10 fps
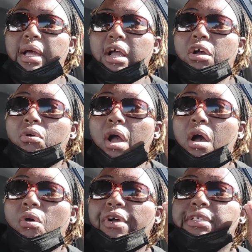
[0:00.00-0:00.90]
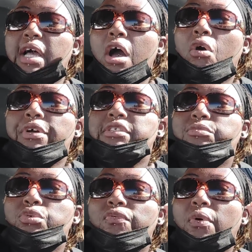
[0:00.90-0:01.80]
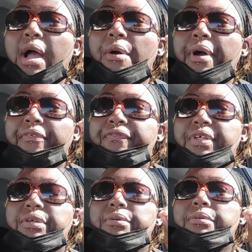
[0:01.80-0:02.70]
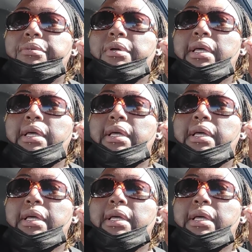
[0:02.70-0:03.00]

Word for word: I go I always I always move on how I feel.